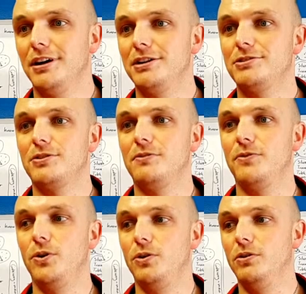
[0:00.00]
it's sort
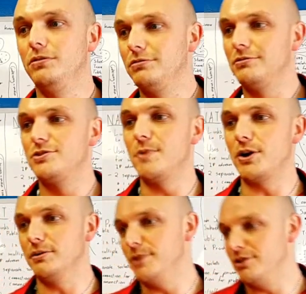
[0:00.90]
of all
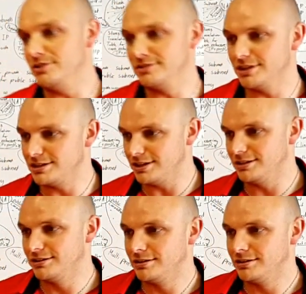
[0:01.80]
smoke and mirrors, as I said.